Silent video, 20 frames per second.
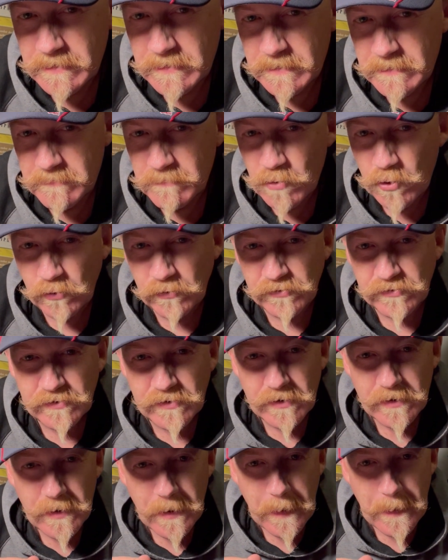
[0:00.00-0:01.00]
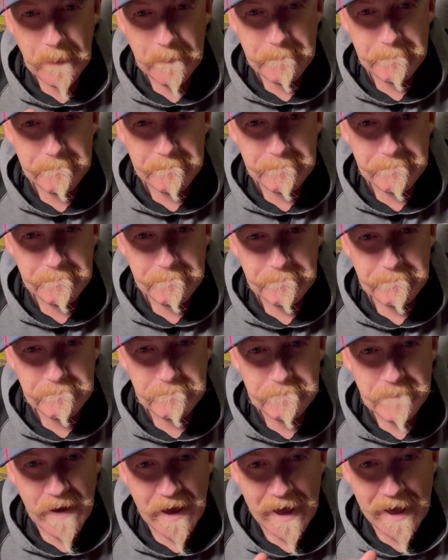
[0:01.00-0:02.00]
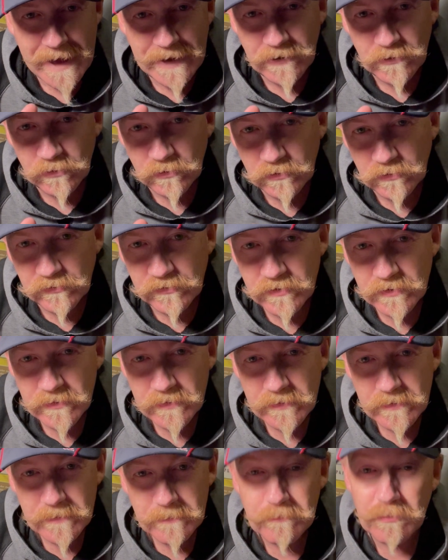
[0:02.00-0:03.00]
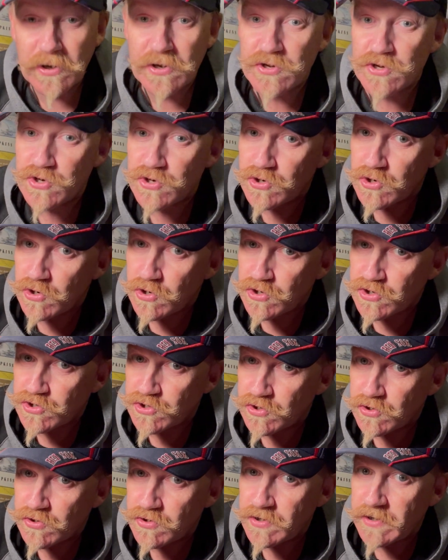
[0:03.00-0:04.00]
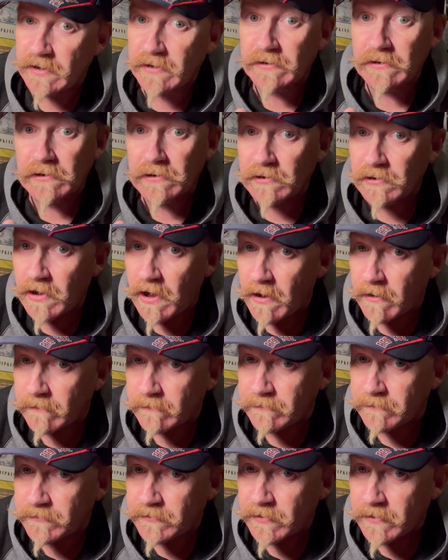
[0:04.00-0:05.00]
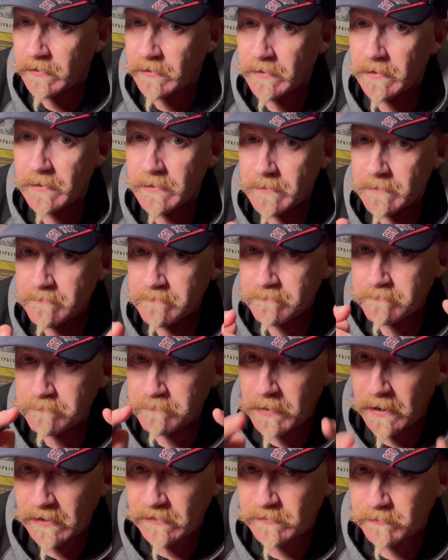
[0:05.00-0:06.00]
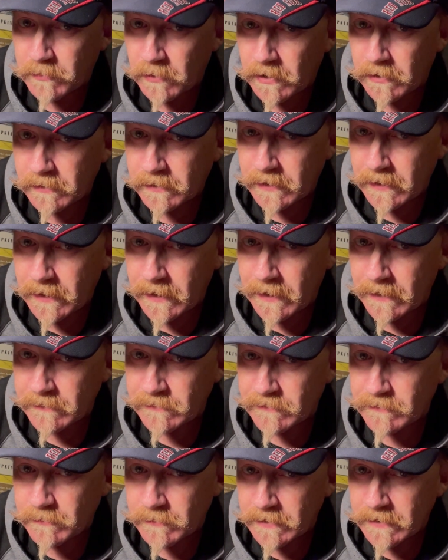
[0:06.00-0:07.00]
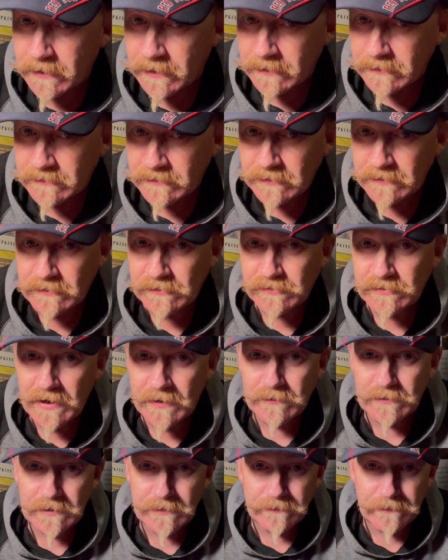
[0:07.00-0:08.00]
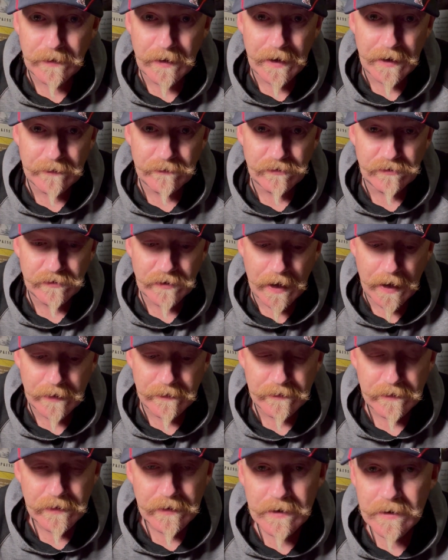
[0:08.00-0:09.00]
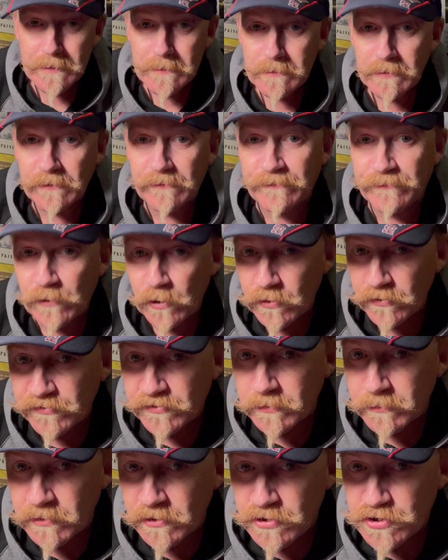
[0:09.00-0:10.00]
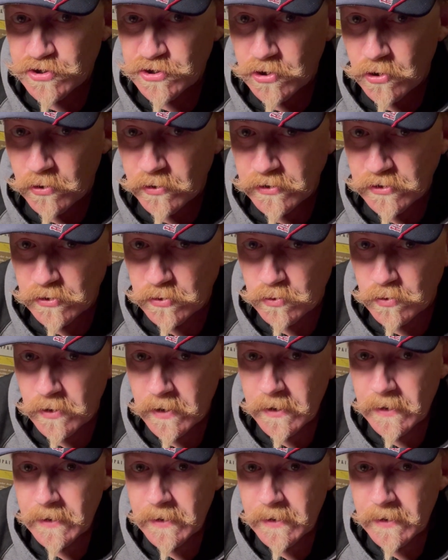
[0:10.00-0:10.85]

most mangled but nurtured and loved baseball cards from the 1975 set. But first I'm going to show you